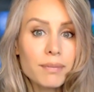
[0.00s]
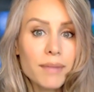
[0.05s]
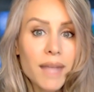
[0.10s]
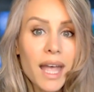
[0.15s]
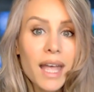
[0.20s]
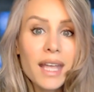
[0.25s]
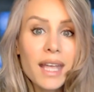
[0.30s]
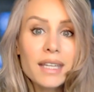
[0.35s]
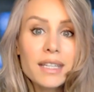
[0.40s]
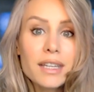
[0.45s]

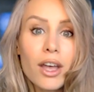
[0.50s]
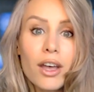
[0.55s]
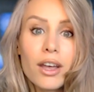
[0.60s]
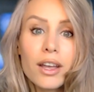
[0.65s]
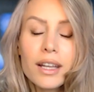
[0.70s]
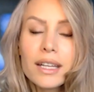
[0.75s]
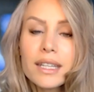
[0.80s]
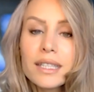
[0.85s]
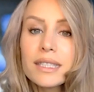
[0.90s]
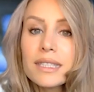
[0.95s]
And
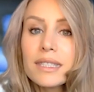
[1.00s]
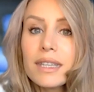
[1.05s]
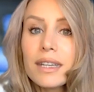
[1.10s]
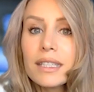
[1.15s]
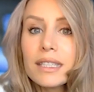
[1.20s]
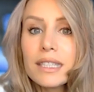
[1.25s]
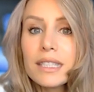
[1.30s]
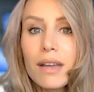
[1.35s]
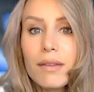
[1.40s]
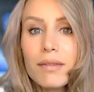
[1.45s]
Hercules
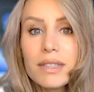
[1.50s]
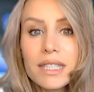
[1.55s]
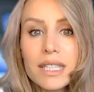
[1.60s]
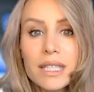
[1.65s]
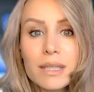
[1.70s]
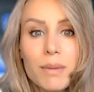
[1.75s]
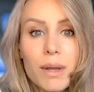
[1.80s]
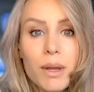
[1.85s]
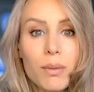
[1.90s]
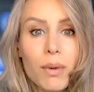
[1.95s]
Site
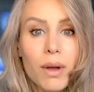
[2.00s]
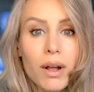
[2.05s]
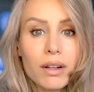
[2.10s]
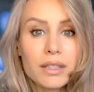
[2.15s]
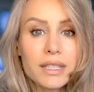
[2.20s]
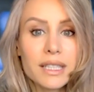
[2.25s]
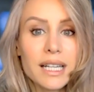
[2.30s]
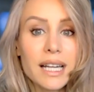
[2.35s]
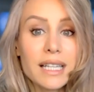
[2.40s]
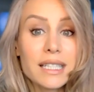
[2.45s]
Services,
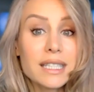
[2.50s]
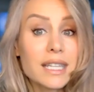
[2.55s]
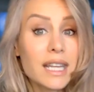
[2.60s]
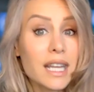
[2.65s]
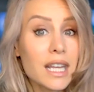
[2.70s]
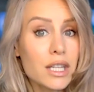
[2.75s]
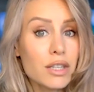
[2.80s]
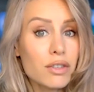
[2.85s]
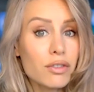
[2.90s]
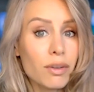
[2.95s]
meanwhile, declared an
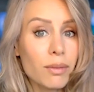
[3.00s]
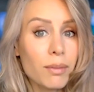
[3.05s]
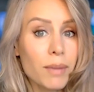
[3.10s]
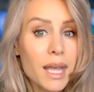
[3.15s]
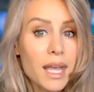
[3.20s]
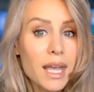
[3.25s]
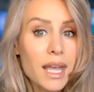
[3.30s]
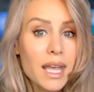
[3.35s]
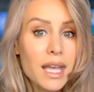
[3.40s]
interim